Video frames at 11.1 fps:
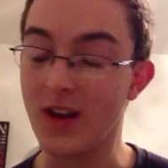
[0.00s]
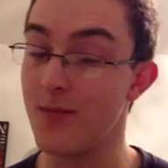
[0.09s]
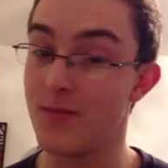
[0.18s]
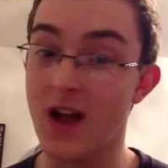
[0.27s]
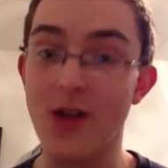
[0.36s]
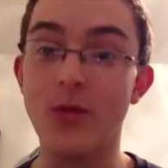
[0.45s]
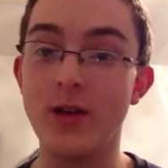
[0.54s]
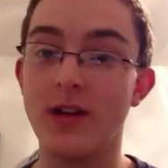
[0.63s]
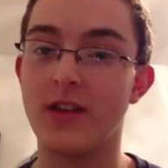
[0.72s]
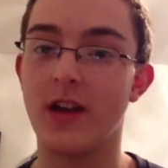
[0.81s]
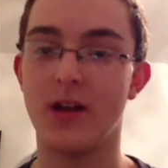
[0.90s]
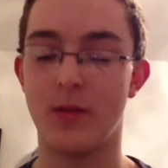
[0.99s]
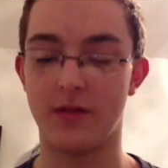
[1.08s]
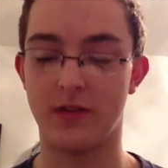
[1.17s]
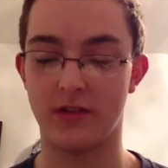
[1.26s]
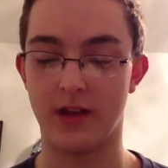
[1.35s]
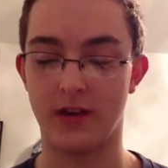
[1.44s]
not real excited about
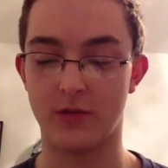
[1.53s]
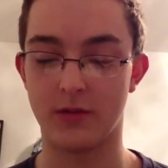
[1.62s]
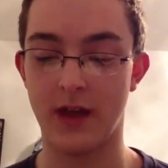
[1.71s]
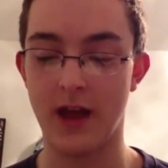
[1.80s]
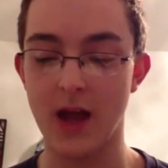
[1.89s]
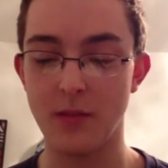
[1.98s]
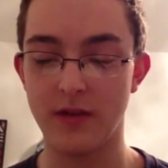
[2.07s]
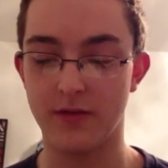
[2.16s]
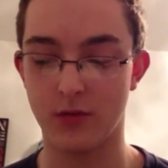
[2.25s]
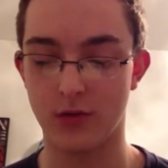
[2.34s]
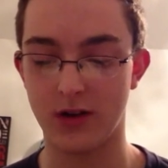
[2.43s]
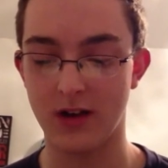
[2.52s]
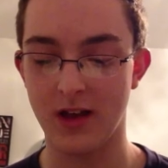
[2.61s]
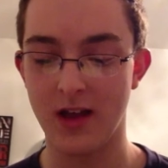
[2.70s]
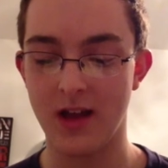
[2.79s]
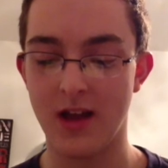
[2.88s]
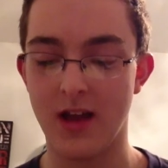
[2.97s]
this next one. The Happy Fork
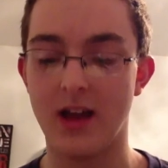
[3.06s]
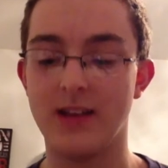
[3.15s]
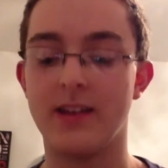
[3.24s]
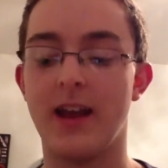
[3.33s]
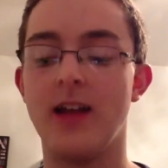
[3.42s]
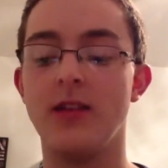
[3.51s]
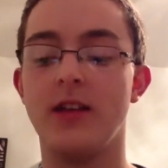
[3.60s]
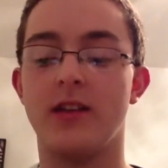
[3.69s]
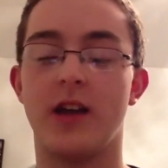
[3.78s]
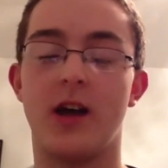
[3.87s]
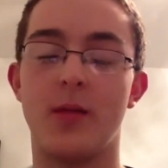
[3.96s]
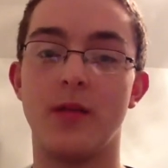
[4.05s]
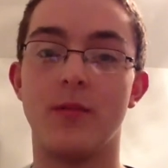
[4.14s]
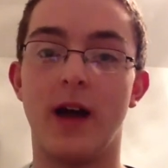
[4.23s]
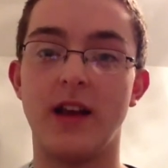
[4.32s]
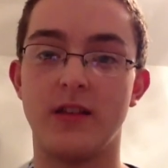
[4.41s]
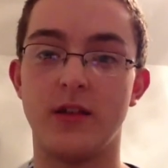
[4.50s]
tallies how many
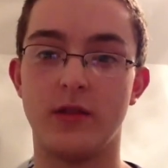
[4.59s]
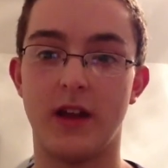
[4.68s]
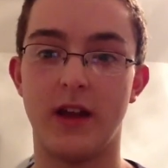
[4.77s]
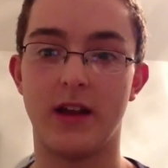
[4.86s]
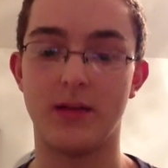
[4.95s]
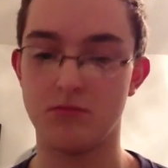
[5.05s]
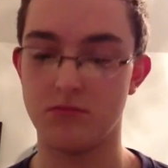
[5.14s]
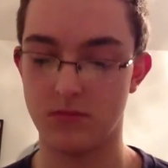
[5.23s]
bites you take at